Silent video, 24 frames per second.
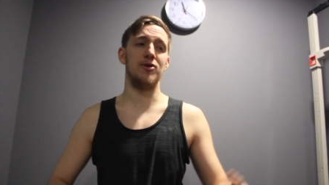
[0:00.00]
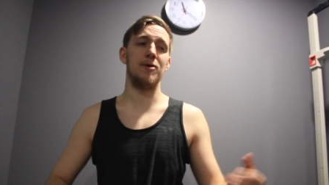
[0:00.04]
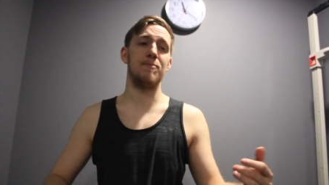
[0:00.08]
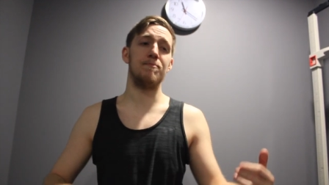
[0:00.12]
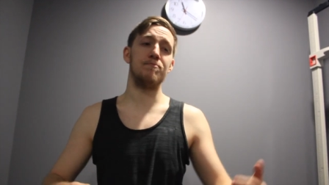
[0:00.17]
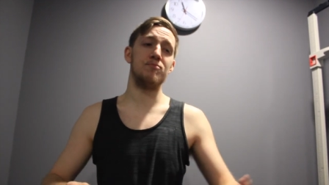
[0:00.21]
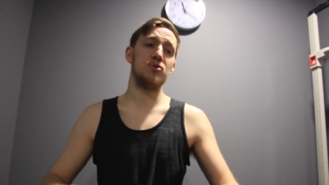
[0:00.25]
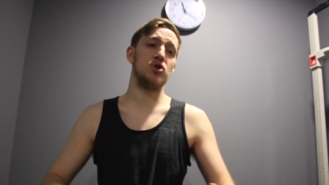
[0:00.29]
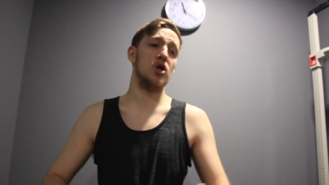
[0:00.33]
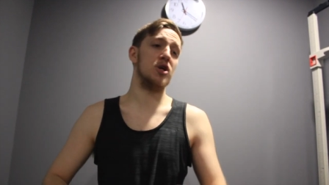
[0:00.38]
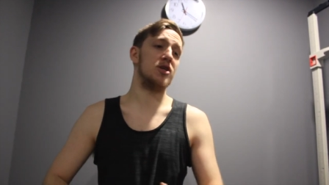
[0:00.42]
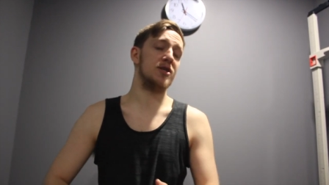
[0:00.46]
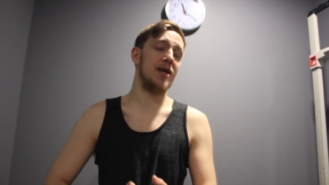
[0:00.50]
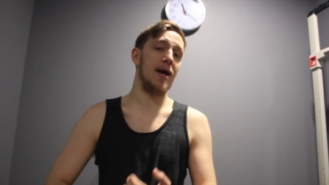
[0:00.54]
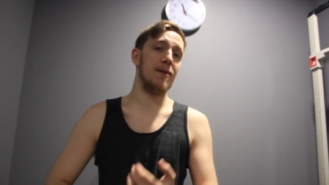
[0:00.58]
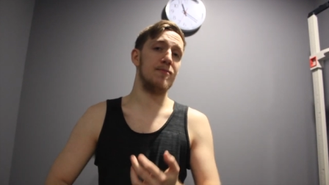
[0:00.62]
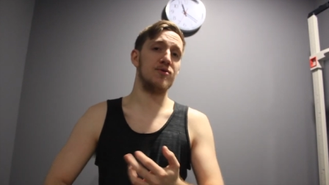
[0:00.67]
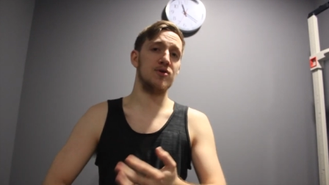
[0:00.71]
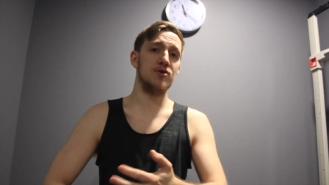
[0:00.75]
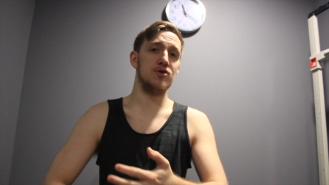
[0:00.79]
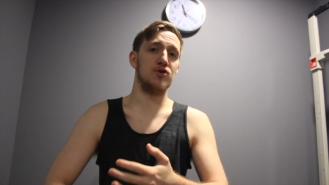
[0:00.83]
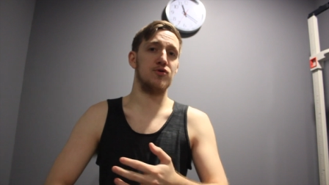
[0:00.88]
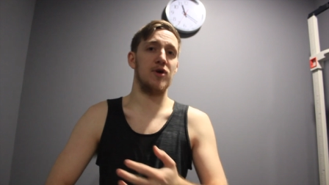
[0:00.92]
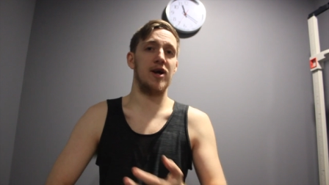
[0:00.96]
The, the
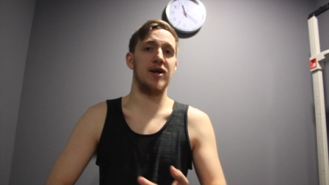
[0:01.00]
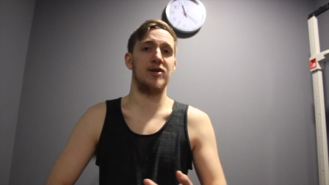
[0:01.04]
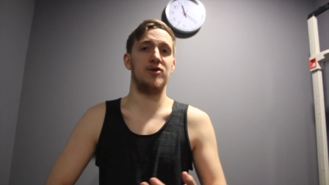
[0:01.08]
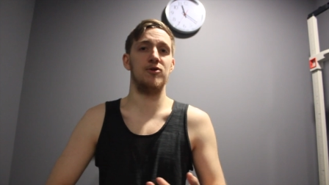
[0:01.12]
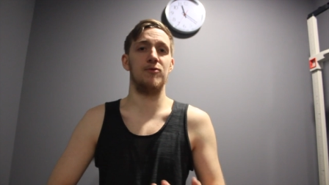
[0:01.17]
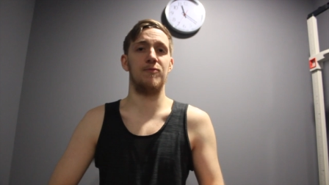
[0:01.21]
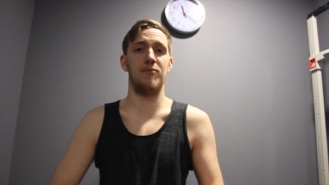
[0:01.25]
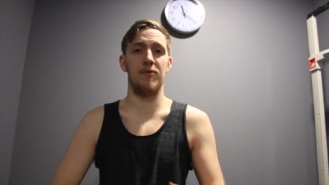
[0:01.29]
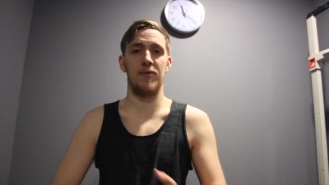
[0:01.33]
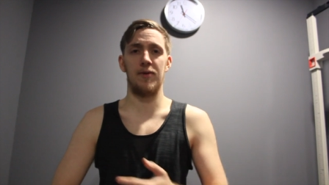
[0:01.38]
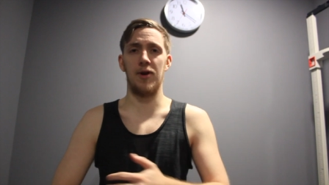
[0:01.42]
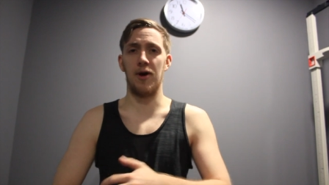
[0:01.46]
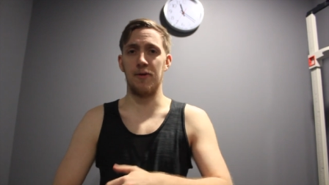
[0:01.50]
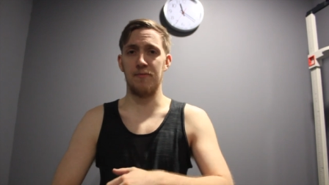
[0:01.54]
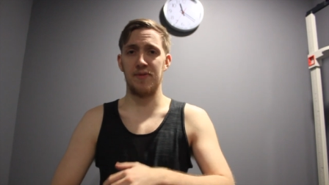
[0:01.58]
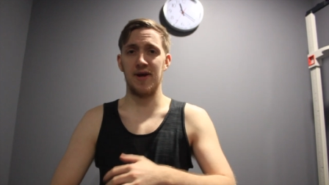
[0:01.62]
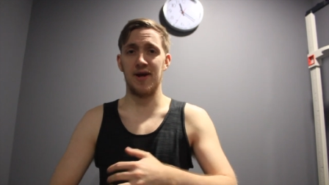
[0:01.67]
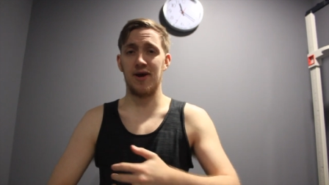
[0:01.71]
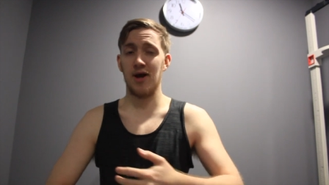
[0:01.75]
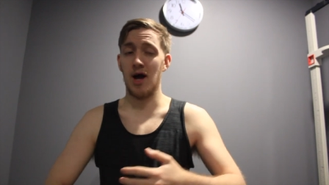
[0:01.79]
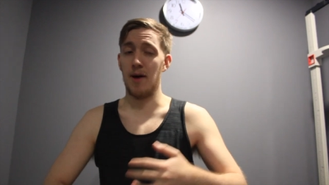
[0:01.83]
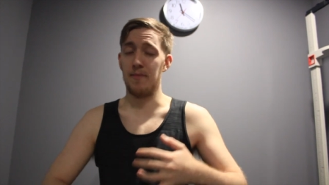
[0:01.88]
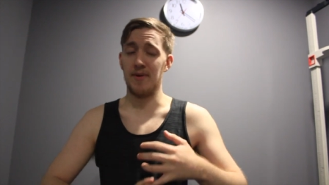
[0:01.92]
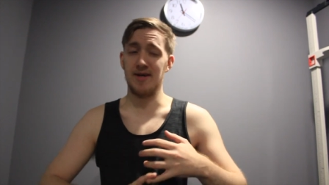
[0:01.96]
tips and tricks you'll like
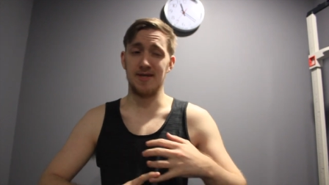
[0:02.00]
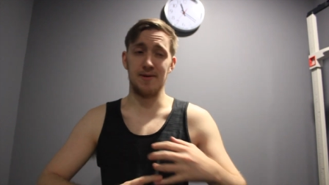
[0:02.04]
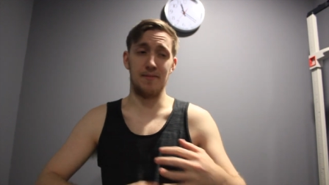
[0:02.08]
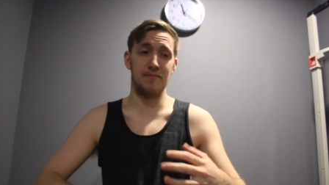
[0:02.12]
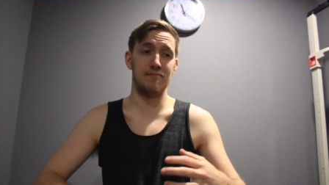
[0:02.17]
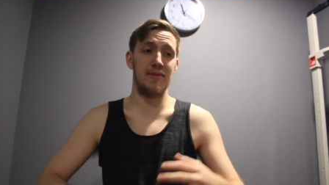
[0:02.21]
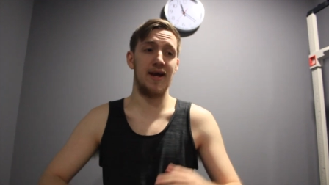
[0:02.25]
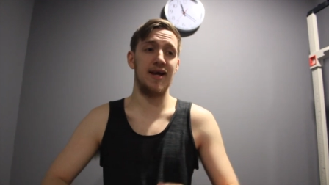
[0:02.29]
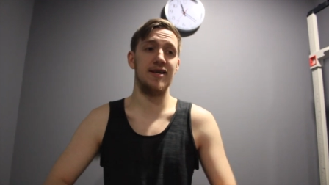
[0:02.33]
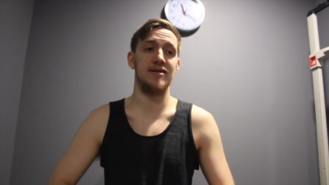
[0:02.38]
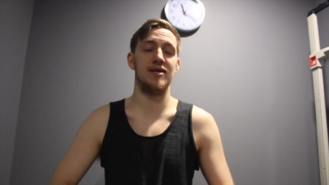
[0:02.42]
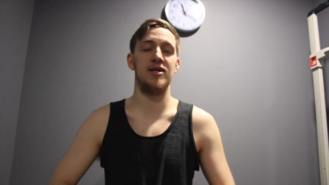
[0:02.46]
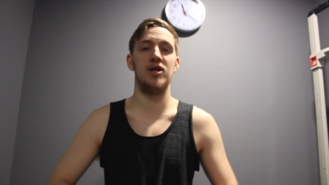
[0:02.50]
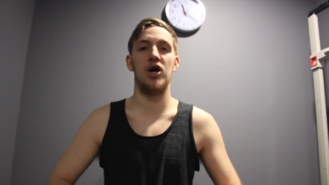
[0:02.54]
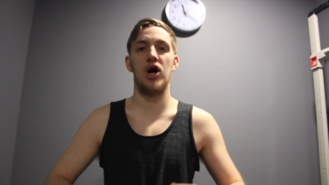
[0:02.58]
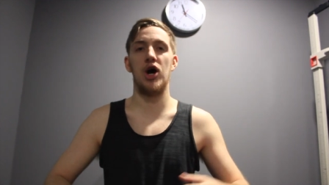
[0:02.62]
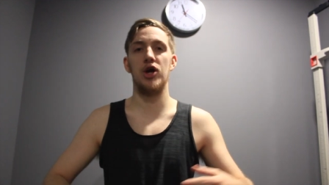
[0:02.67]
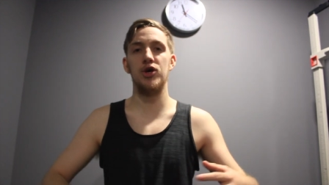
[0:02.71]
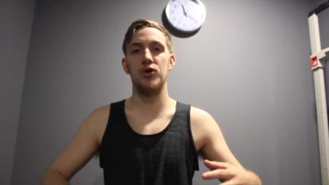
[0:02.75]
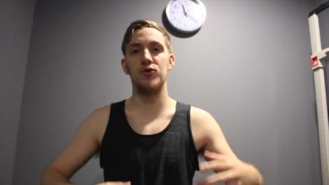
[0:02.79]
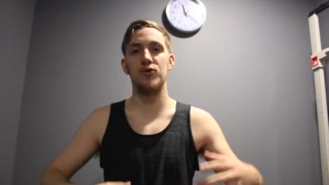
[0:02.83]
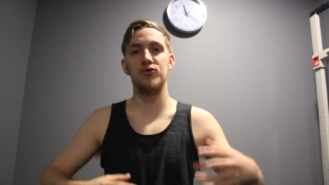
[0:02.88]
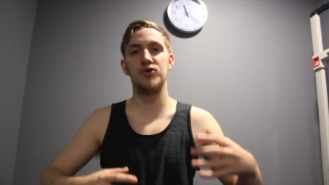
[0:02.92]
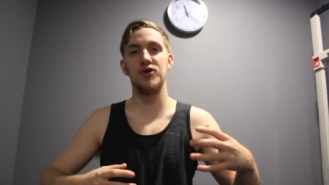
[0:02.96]
pick up is amazing
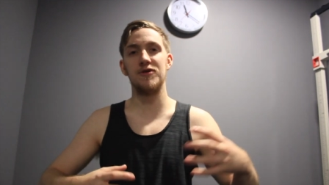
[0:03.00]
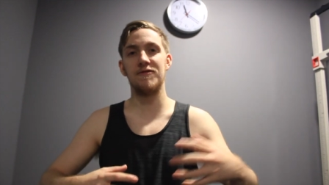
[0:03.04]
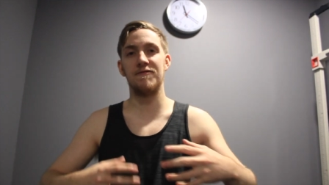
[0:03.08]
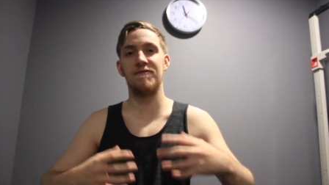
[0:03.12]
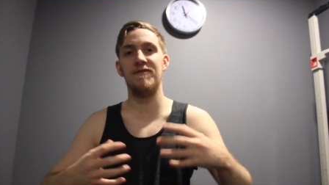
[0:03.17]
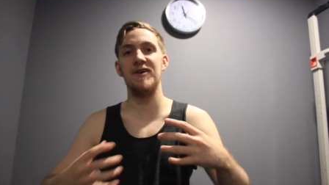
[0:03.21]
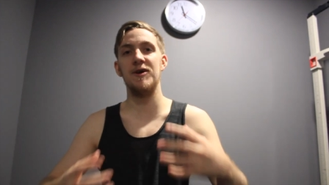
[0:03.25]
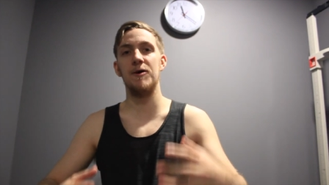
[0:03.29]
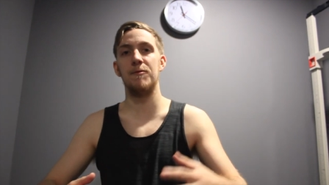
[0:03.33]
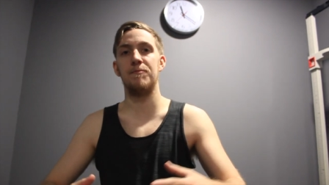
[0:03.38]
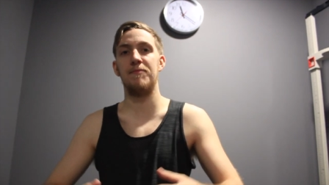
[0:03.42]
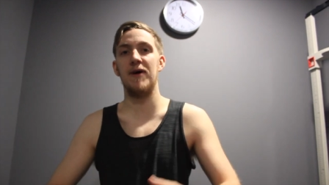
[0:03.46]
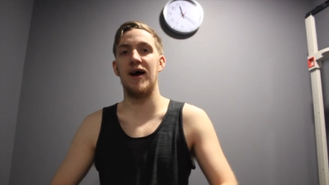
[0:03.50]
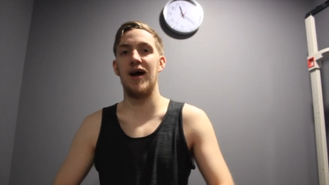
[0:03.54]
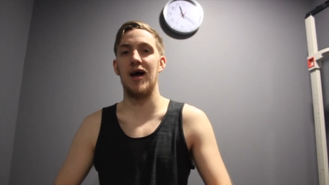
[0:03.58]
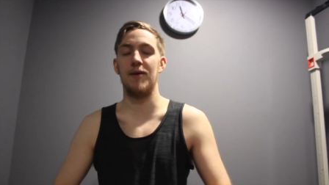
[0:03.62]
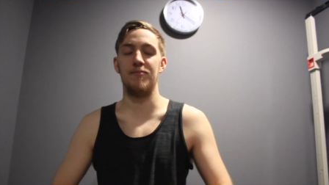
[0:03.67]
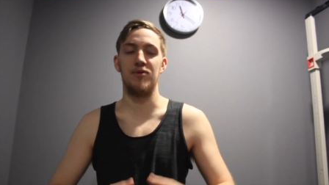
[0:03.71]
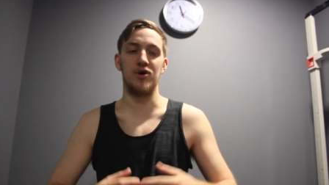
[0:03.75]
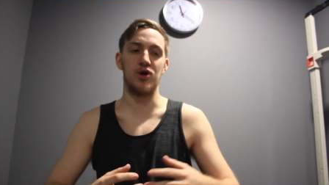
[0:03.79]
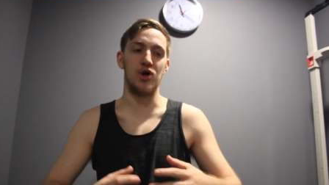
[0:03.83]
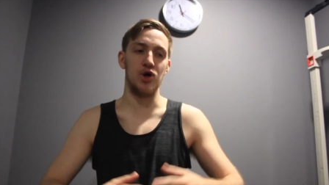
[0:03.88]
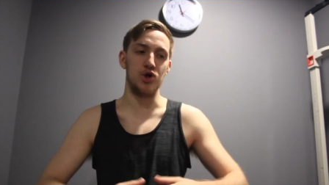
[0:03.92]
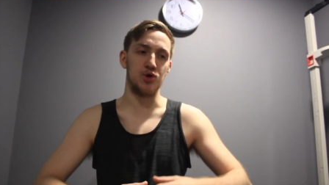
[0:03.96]
and you'll just feel
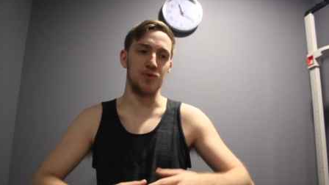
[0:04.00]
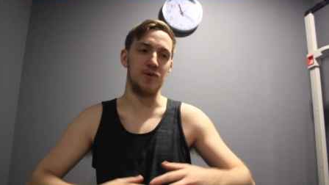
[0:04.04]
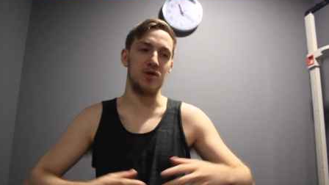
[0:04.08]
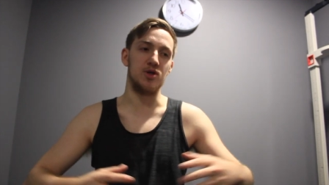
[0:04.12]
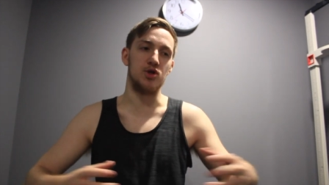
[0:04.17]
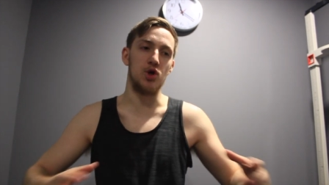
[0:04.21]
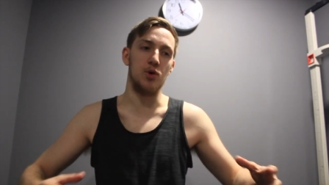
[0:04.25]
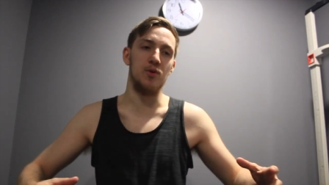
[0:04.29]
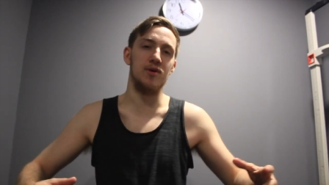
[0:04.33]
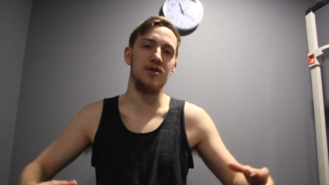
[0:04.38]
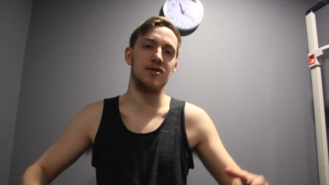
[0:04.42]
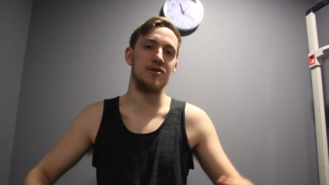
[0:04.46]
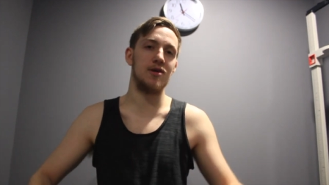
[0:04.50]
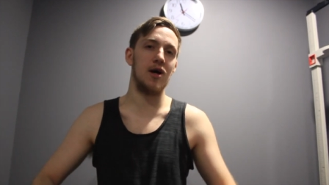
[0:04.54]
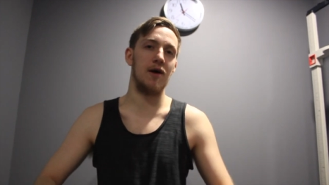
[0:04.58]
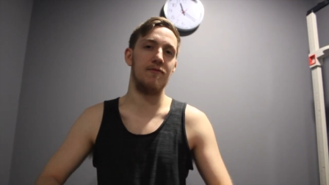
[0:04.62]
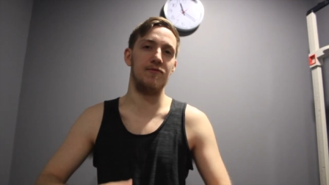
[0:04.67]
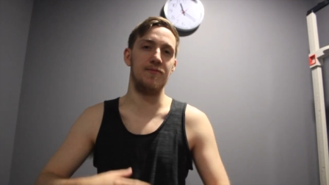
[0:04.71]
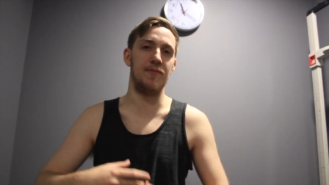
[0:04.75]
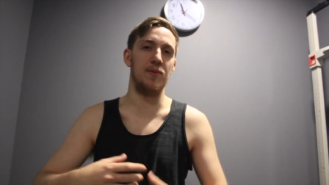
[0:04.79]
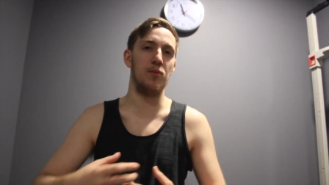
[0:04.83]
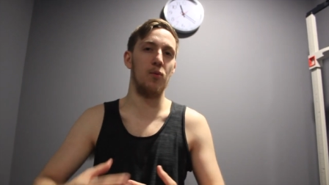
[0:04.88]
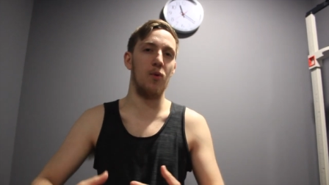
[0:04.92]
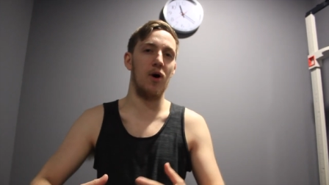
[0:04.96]
better because you'll be doing
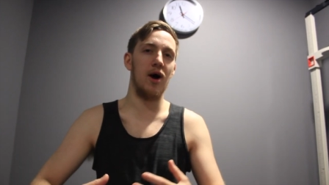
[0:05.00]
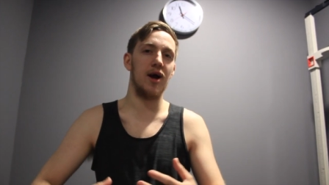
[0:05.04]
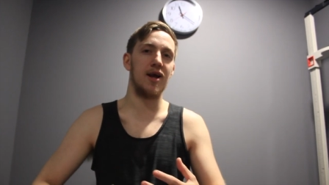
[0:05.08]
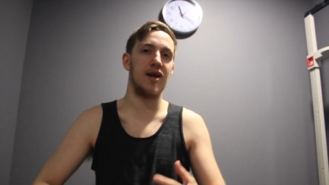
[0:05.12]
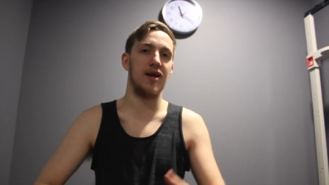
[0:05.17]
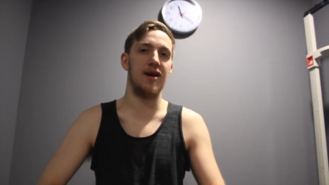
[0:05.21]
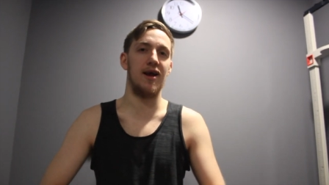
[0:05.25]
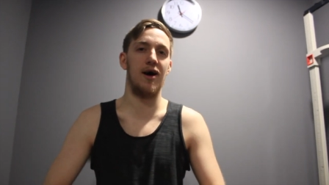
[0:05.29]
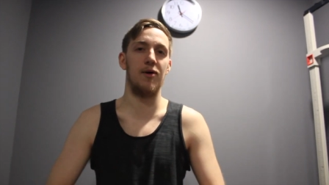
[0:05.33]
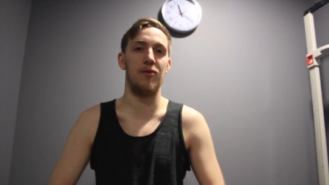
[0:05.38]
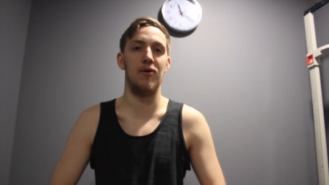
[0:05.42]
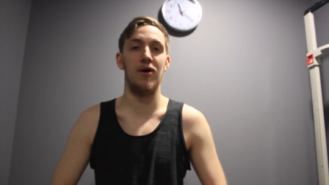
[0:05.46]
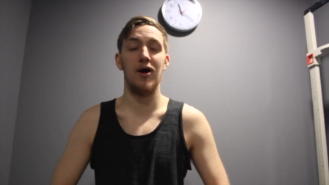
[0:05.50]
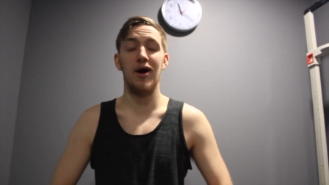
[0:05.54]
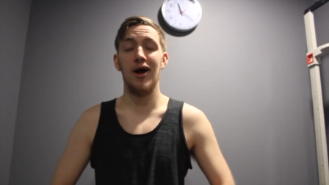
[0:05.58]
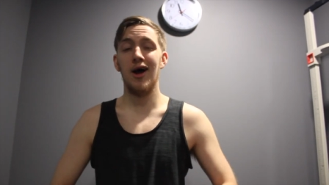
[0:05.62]
stuff, working out,